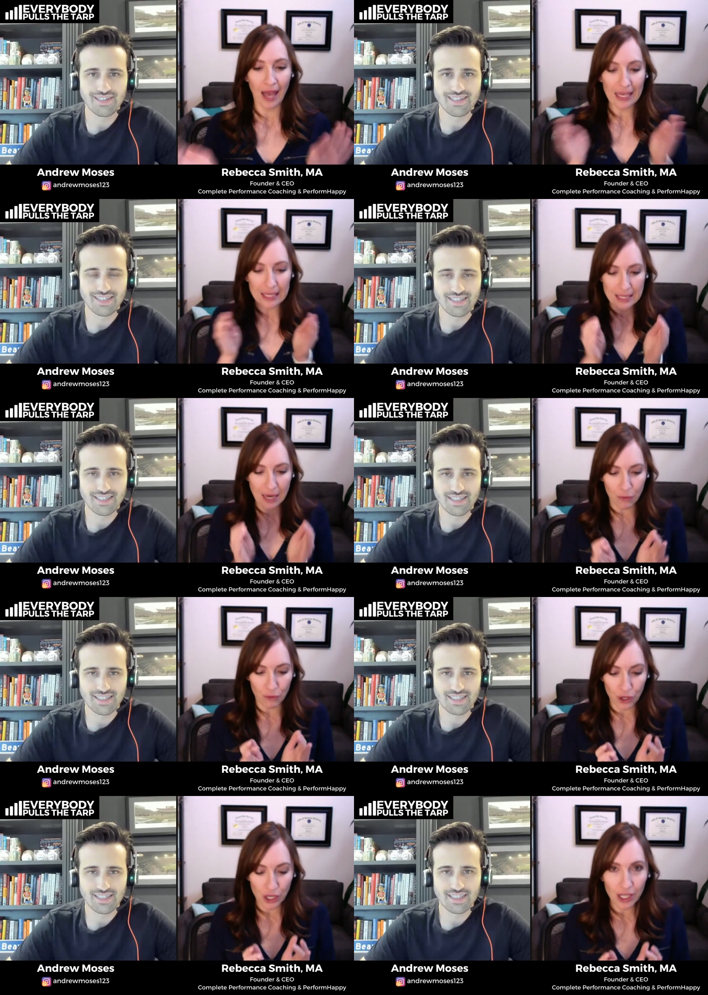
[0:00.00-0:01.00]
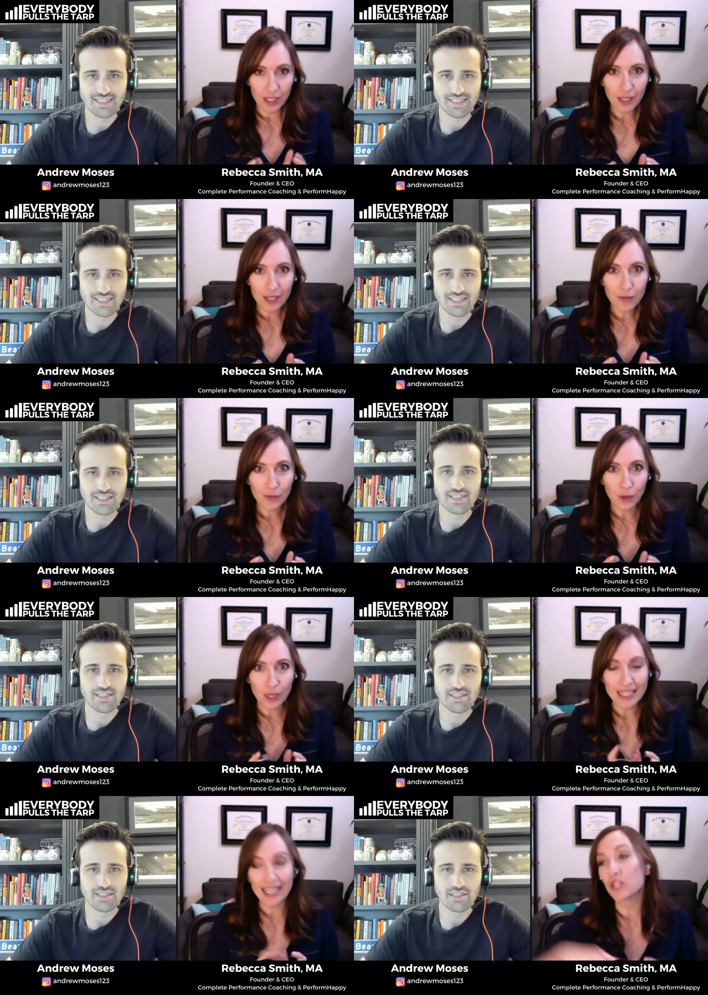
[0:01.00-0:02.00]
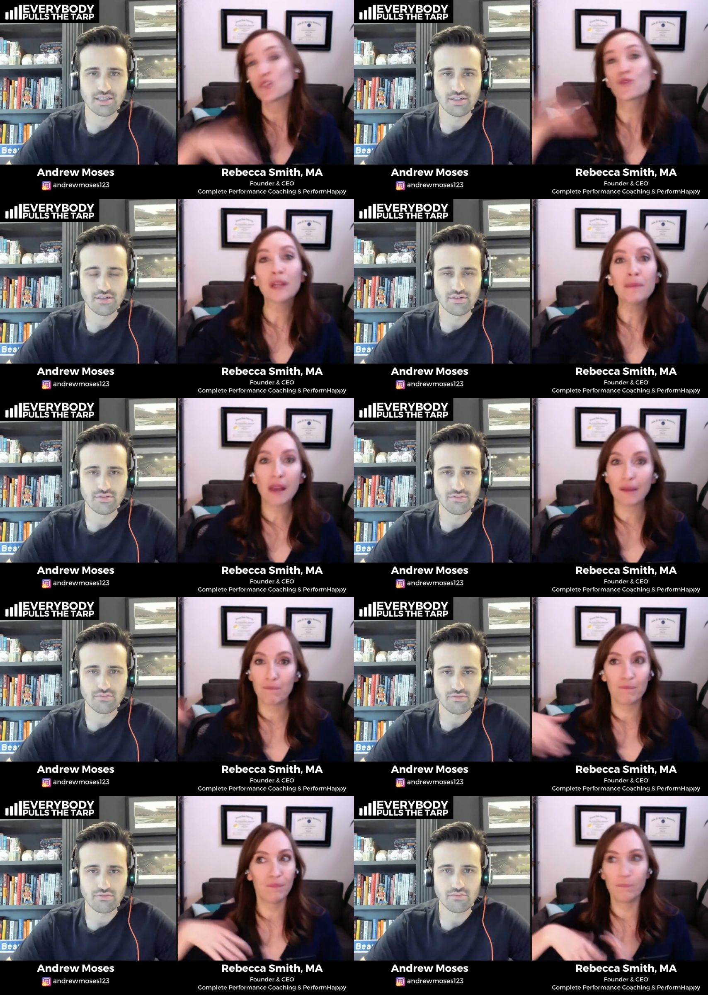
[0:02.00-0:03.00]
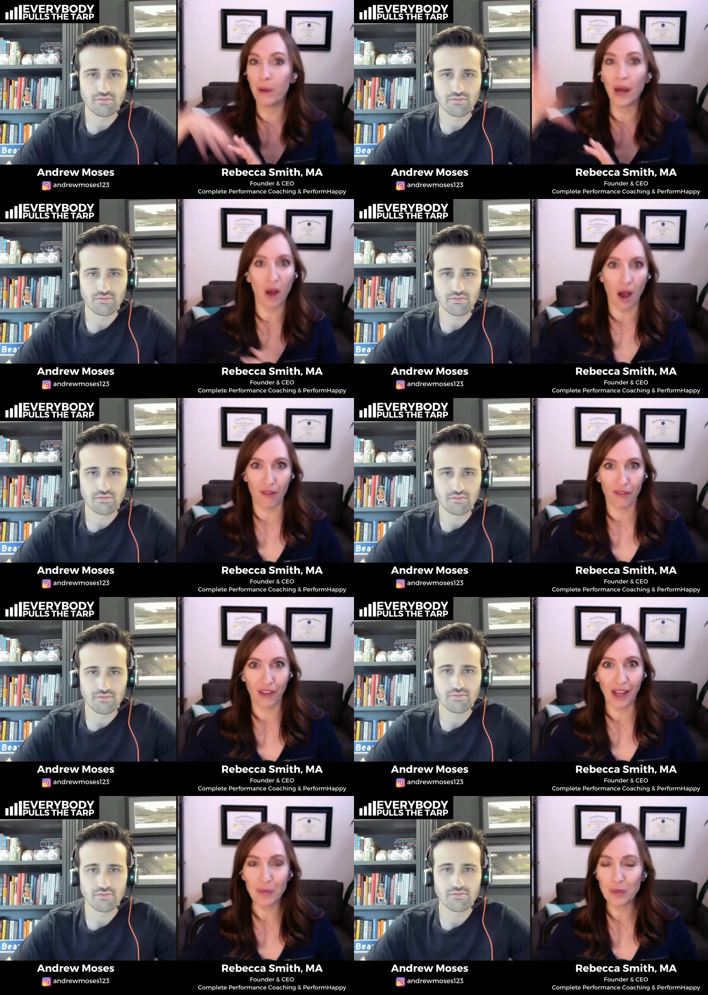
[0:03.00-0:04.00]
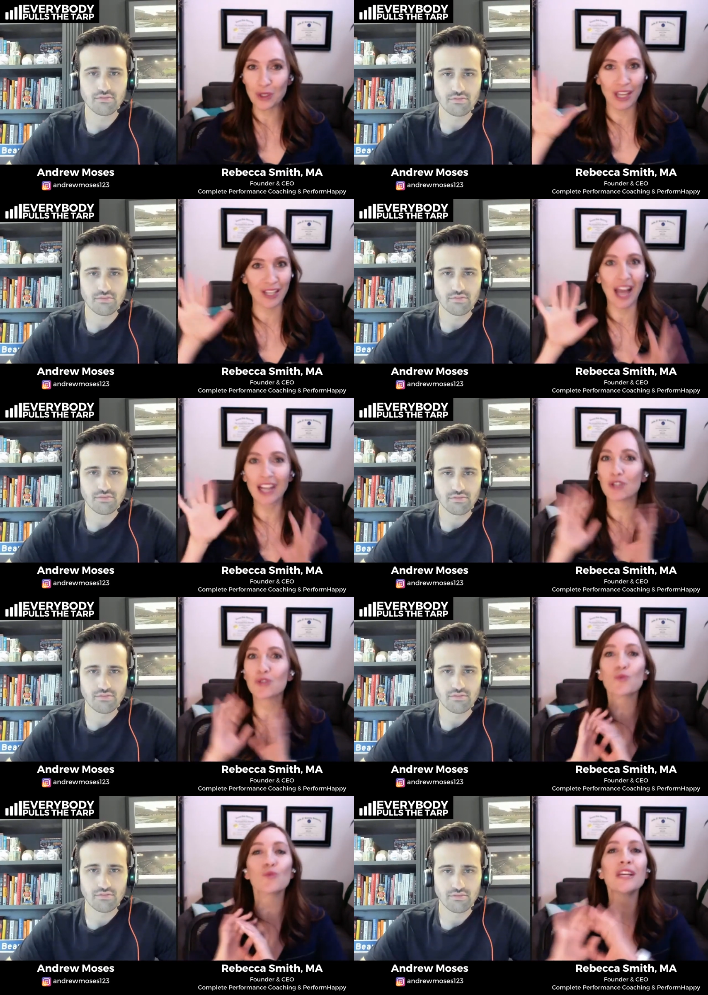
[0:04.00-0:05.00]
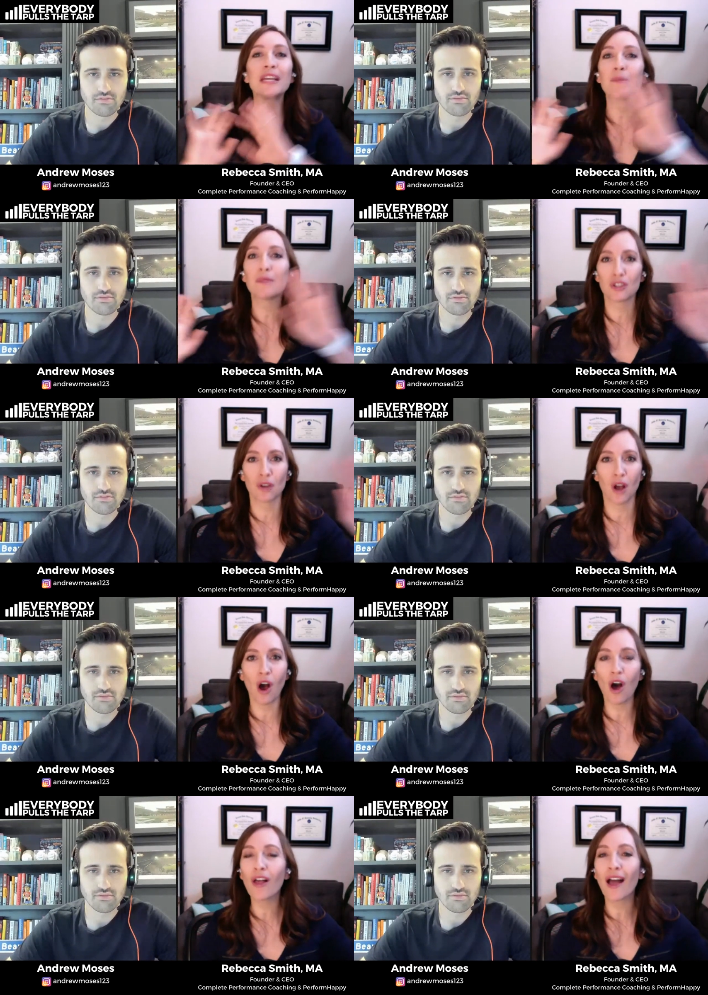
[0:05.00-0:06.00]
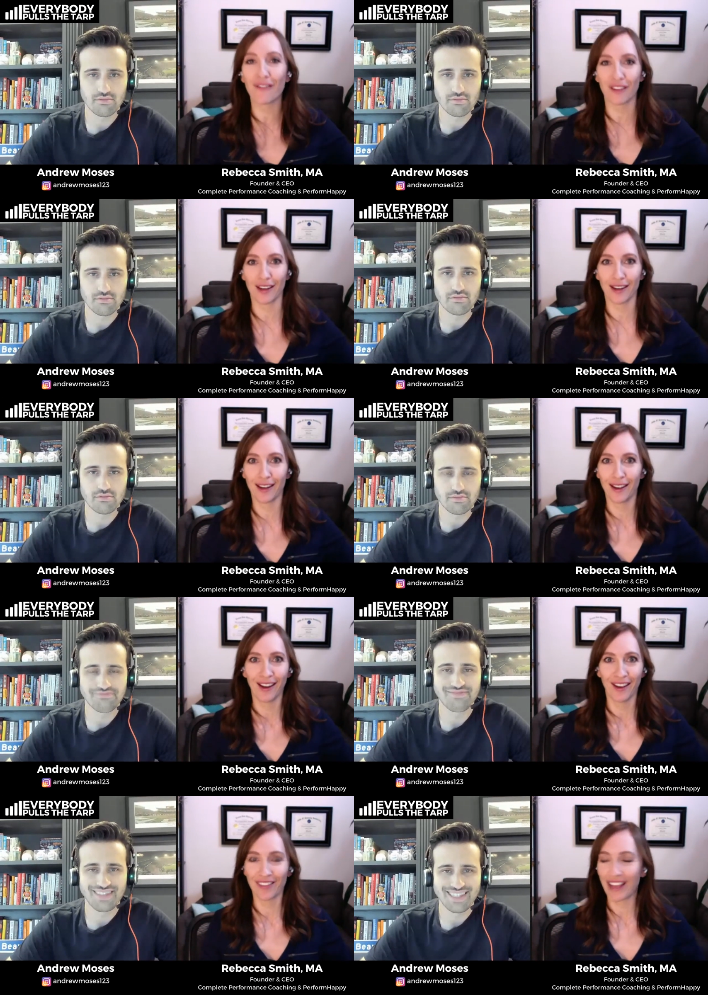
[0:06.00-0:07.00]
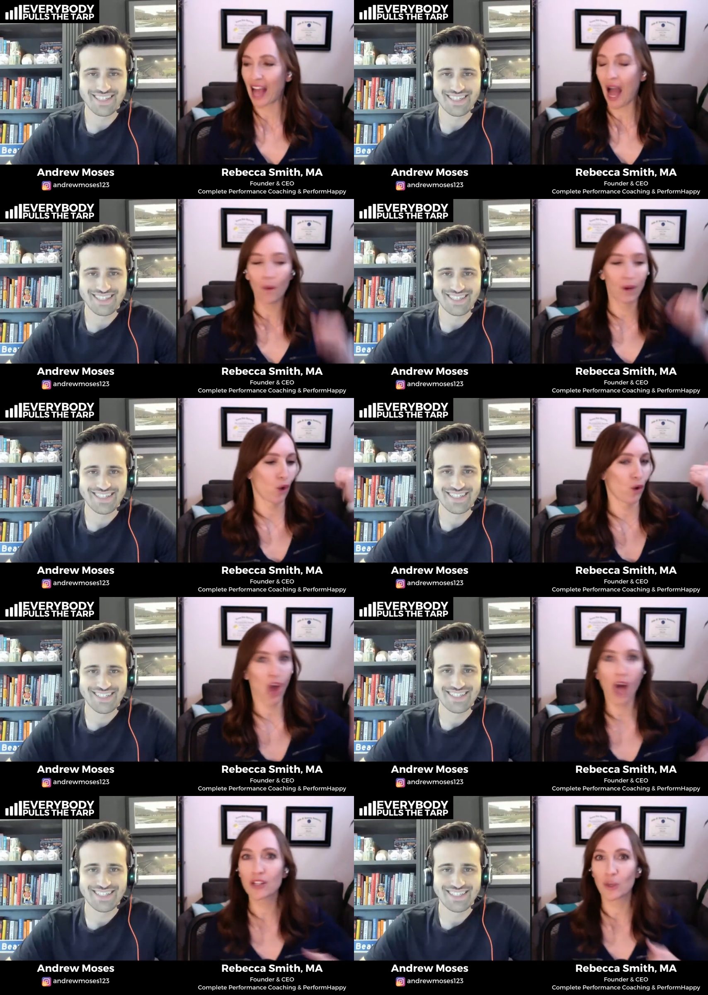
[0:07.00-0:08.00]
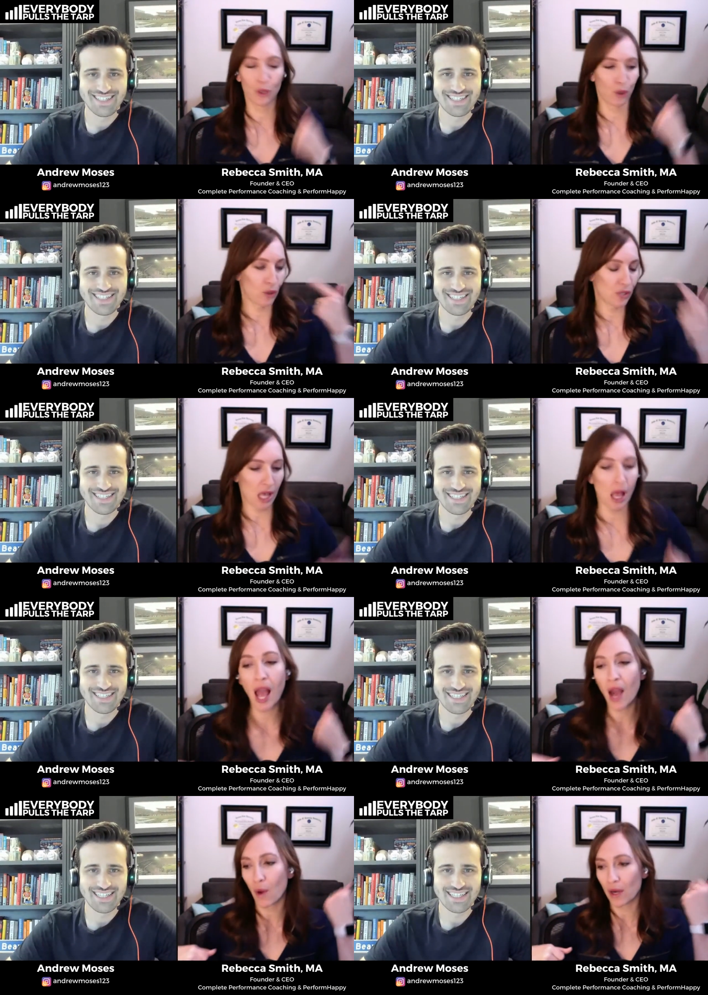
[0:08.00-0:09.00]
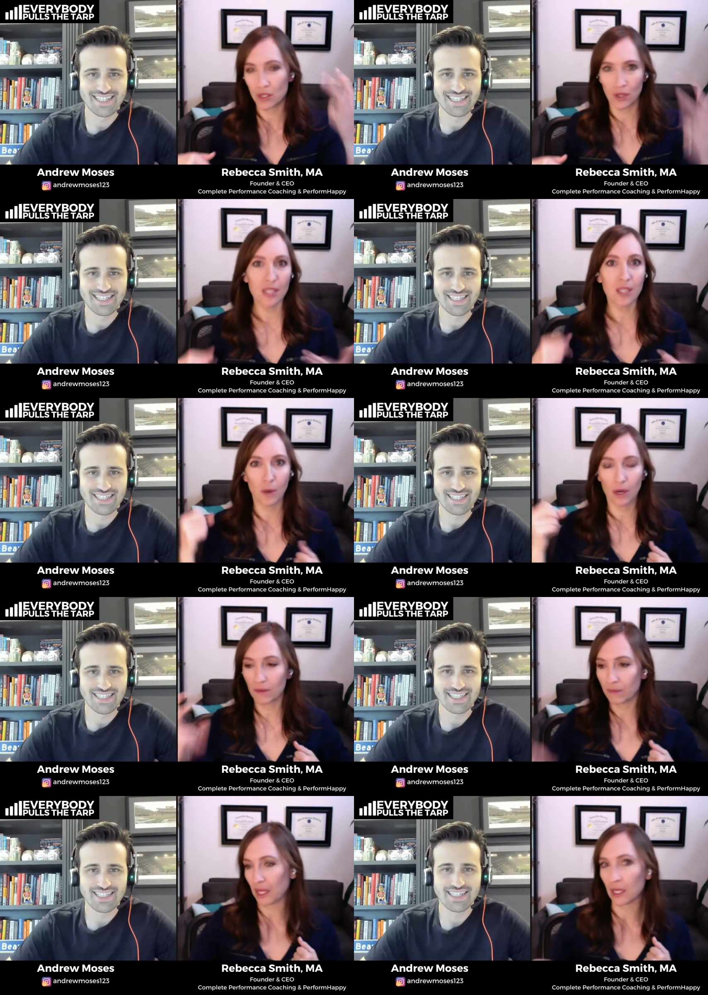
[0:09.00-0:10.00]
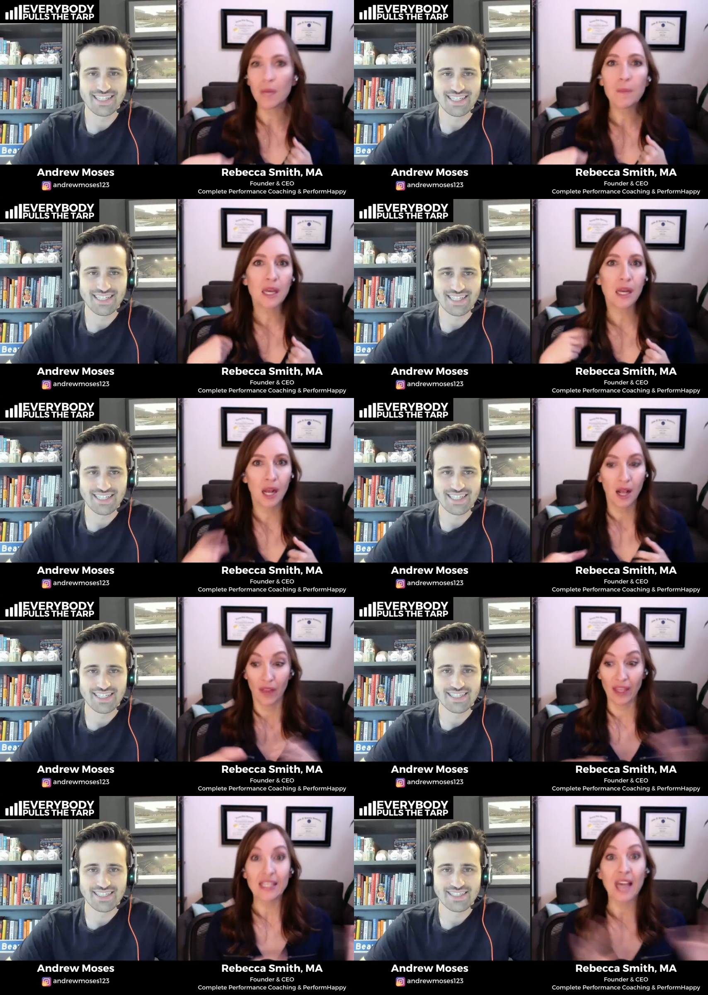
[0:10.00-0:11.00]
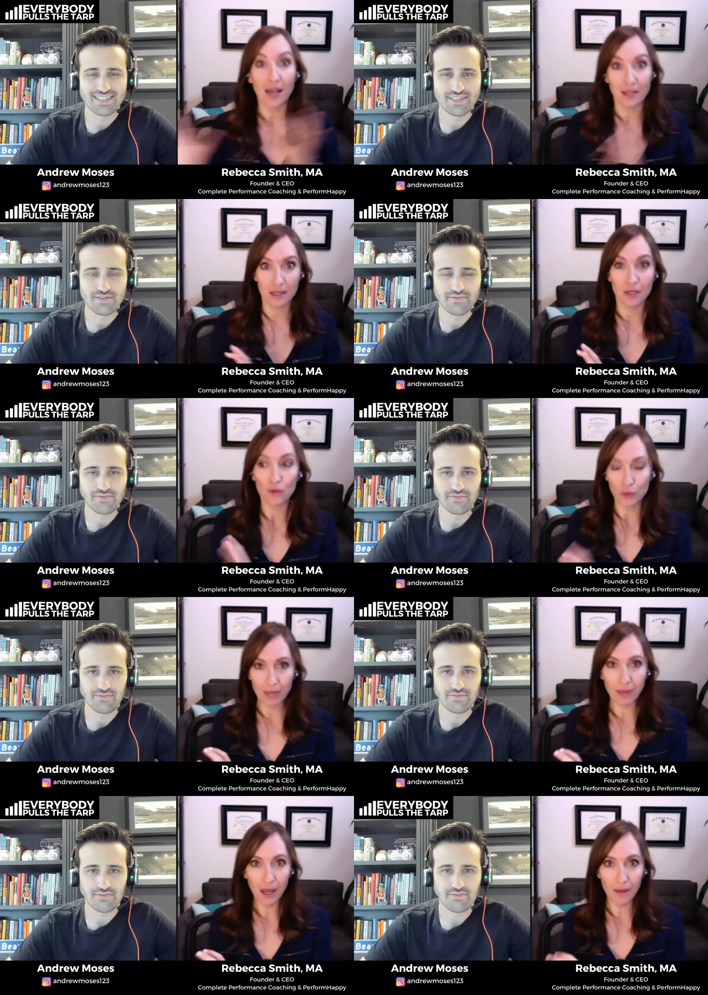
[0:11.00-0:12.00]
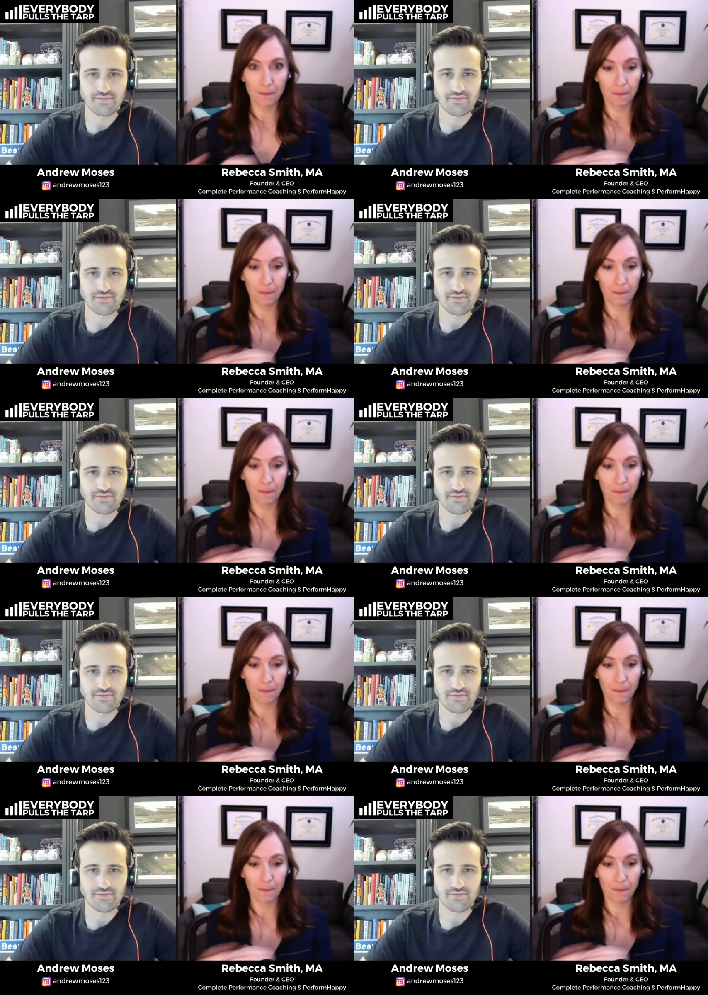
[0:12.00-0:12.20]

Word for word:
Speaker 1: I can stay really laser focused. I can dream my butt off. I can be like, I can dream to all heaven. Like, I want to go to college. I want to go to UCLA. I want to do this. I want to be an Olympian. Like, yes, dream it,